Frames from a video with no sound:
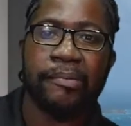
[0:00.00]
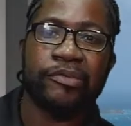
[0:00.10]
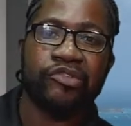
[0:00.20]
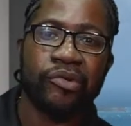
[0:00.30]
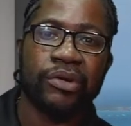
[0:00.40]

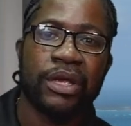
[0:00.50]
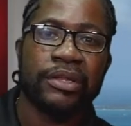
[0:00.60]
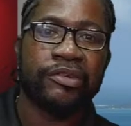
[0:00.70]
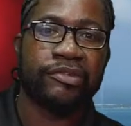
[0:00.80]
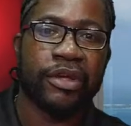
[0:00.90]
So
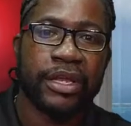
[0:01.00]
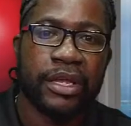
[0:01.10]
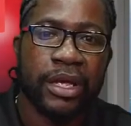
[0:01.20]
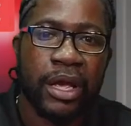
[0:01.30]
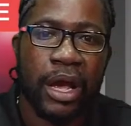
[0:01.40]
the
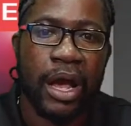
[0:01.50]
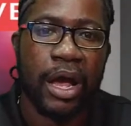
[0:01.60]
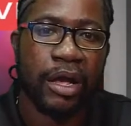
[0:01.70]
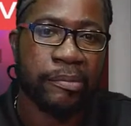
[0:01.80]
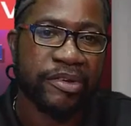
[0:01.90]
study,
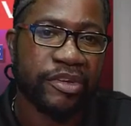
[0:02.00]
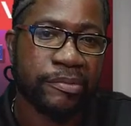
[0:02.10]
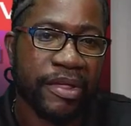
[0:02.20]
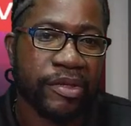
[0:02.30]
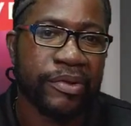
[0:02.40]
commissioned
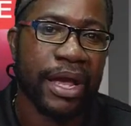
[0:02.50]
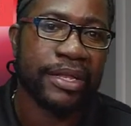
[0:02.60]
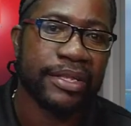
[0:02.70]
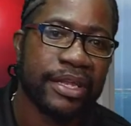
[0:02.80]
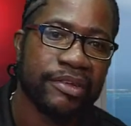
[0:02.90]
by the
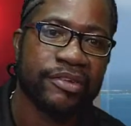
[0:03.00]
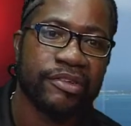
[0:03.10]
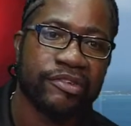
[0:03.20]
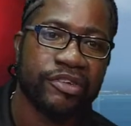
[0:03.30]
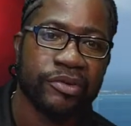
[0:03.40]
United
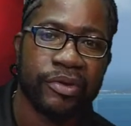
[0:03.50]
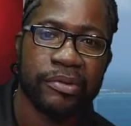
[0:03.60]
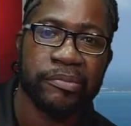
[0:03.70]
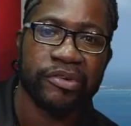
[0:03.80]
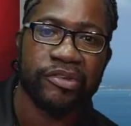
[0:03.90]
Nations Children
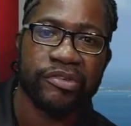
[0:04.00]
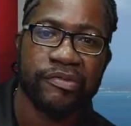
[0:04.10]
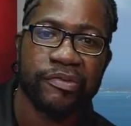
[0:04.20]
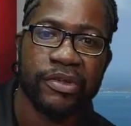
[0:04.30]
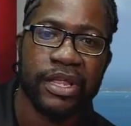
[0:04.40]
Emergency
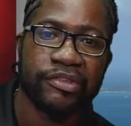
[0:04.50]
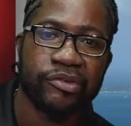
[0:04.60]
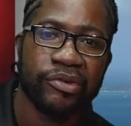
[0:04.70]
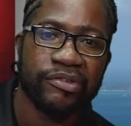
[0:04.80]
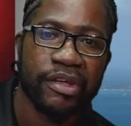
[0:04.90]
Fund, that's
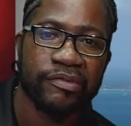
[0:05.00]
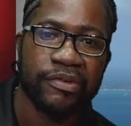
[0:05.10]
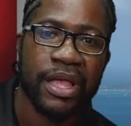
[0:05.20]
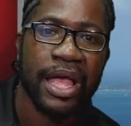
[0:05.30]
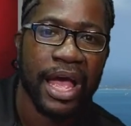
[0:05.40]
UNICEF,
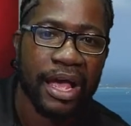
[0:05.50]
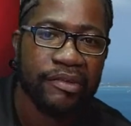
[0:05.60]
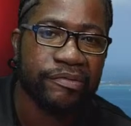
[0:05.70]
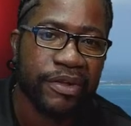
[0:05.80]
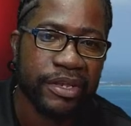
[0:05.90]

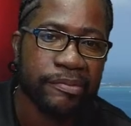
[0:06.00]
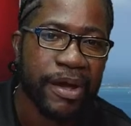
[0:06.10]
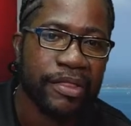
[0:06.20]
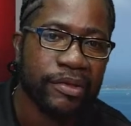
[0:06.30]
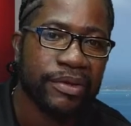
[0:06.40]
and funded
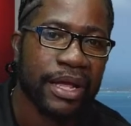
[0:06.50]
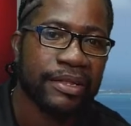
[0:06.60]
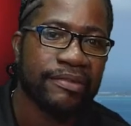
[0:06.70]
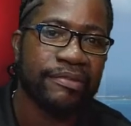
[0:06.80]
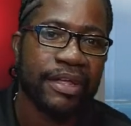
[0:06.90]
by the
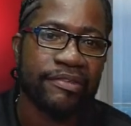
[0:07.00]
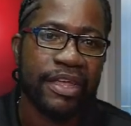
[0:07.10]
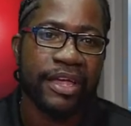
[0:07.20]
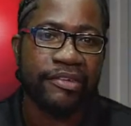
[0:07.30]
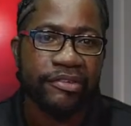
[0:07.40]
United States
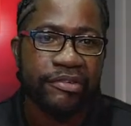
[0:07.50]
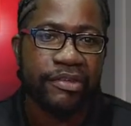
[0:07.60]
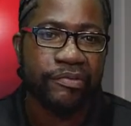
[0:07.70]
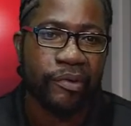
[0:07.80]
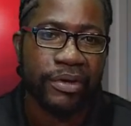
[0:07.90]
Agency
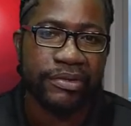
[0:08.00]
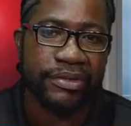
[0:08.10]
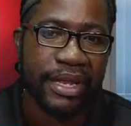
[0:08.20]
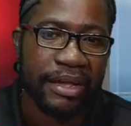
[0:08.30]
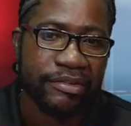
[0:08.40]
for
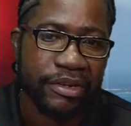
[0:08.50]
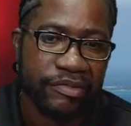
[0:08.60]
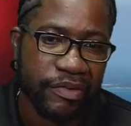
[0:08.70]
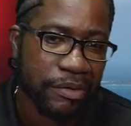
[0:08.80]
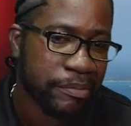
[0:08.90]
International
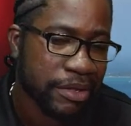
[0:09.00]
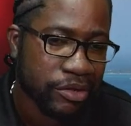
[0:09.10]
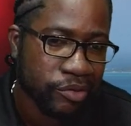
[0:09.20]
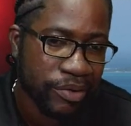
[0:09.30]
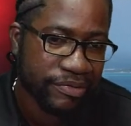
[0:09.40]

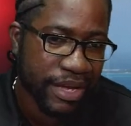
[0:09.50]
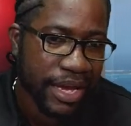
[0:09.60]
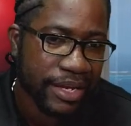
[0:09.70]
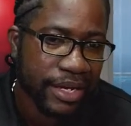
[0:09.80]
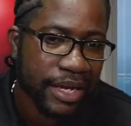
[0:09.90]
Development,
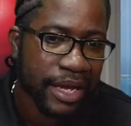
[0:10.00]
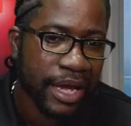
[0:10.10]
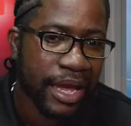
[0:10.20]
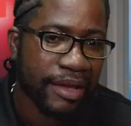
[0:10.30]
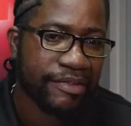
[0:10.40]
USAID,
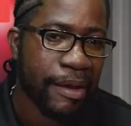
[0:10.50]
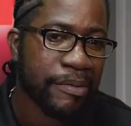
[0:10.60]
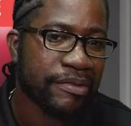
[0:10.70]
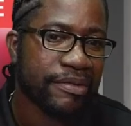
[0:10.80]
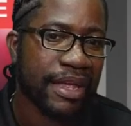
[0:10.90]

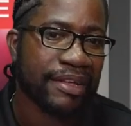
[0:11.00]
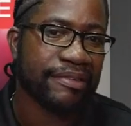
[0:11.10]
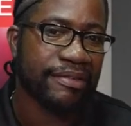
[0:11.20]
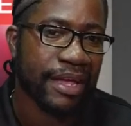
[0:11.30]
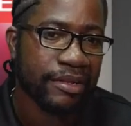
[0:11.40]
examines the
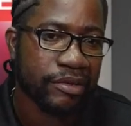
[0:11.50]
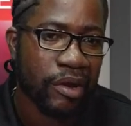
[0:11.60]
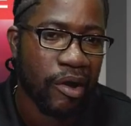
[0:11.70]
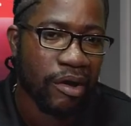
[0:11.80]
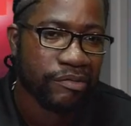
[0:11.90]
extent
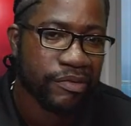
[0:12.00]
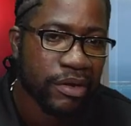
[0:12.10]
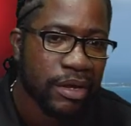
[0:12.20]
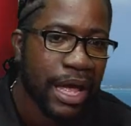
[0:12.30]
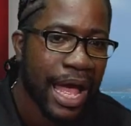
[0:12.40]
of
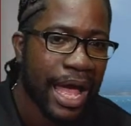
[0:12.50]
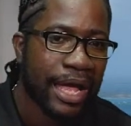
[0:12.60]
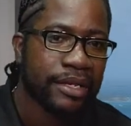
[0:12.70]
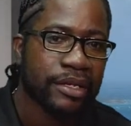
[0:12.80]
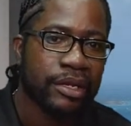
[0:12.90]

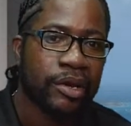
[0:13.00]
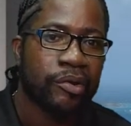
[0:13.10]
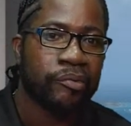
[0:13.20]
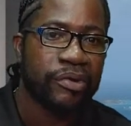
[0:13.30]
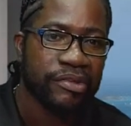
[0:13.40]
and
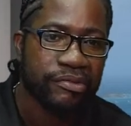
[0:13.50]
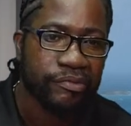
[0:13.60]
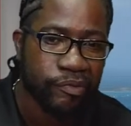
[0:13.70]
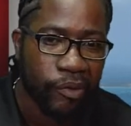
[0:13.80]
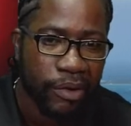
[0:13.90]
reason
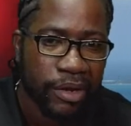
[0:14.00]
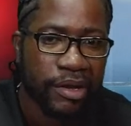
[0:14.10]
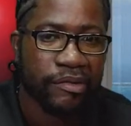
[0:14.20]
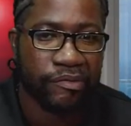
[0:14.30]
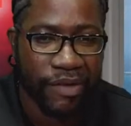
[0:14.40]
for
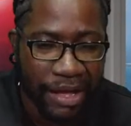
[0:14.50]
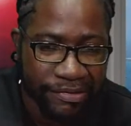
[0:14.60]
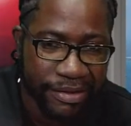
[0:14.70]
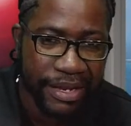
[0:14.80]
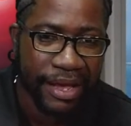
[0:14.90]

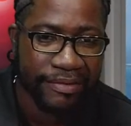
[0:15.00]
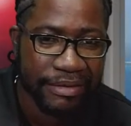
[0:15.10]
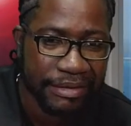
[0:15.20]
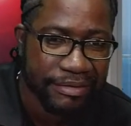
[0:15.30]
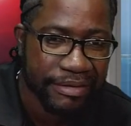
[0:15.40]
vaccine
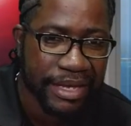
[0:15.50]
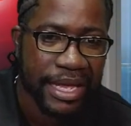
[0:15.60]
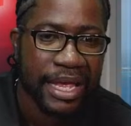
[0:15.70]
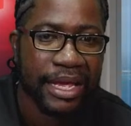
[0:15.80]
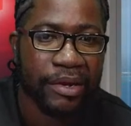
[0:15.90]
hesitancy
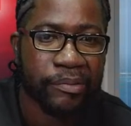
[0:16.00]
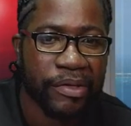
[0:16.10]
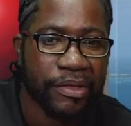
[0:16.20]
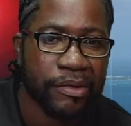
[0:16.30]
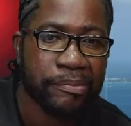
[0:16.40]
and
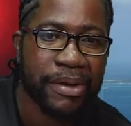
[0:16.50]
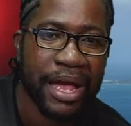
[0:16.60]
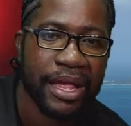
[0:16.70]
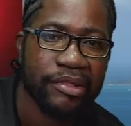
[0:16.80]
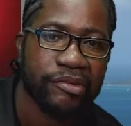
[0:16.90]
whether the
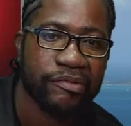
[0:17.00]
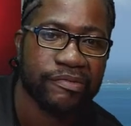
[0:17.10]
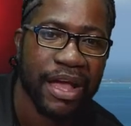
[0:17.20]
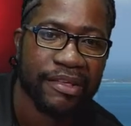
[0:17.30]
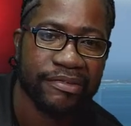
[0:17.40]
minds of
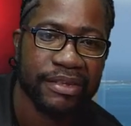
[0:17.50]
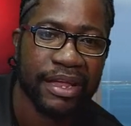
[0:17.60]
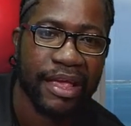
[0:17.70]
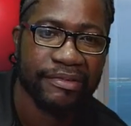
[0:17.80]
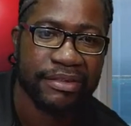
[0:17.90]
vaccine
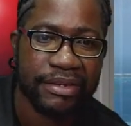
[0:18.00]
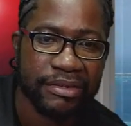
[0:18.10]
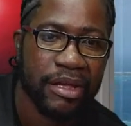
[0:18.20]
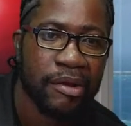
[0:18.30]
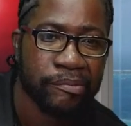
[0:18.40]

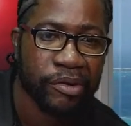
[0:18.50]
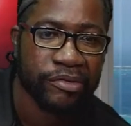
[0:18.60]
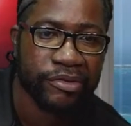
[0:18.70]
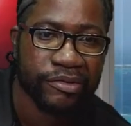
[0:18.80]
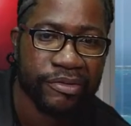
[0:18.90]
hesitant
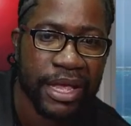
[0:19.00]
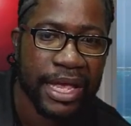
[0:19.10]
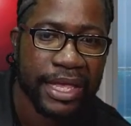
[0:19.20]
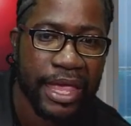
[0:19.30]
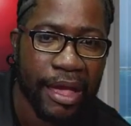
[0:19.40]
persons
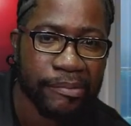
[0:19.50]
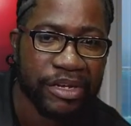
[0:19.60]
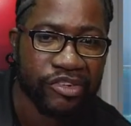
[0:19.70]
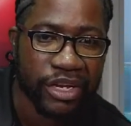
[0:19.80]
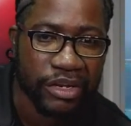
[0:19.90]
can
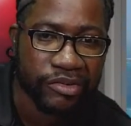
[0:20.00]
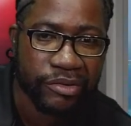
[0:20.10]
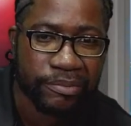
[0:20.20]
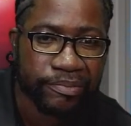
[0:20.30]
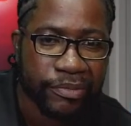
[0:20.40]
be changed.
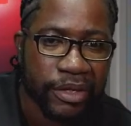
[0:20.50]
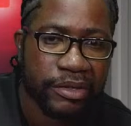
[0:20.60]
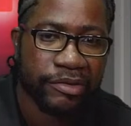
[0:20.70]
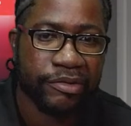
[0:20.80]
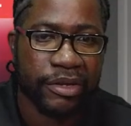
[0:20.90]

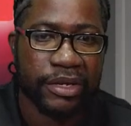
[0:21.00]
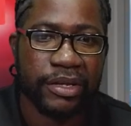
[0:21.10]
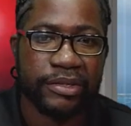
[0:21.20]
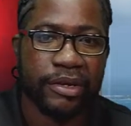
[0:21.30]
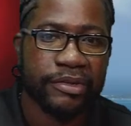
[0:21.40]
The study,
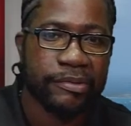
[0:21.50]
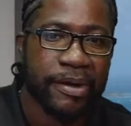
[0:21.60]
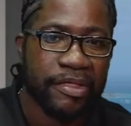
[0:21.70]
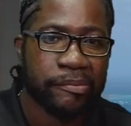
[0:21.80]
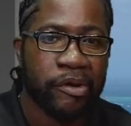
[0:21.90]
conducted
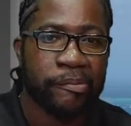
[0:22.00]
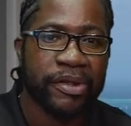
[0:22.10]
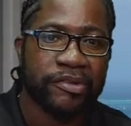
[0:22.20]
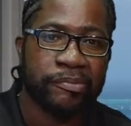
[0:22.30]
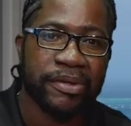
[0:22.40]
by the
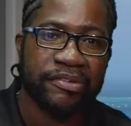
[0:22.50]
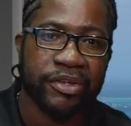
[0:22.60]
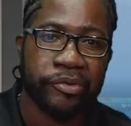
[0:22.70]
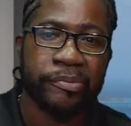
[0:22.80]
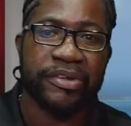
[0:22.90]
Barbados-based
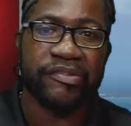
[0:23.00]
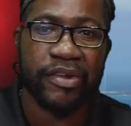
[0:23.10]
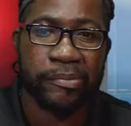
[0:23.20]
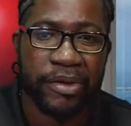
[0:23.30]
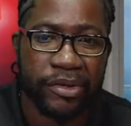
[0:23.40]
Caribbean
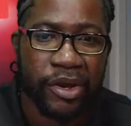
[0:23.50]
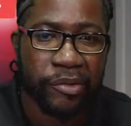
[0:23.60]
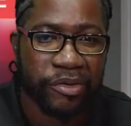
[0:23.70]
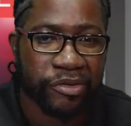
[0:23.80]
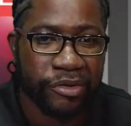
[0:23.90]
Development
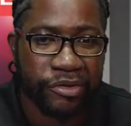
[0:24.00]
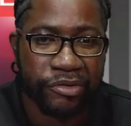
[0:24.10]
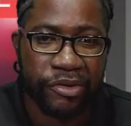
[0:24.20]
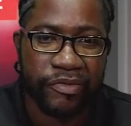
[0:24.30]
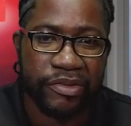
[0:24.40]
Research
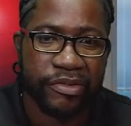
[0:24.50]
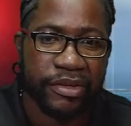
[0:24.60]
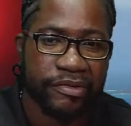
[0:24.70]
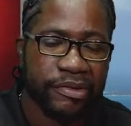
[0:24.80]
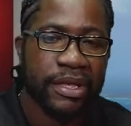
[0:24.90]

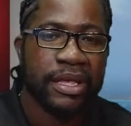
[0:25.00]
Services,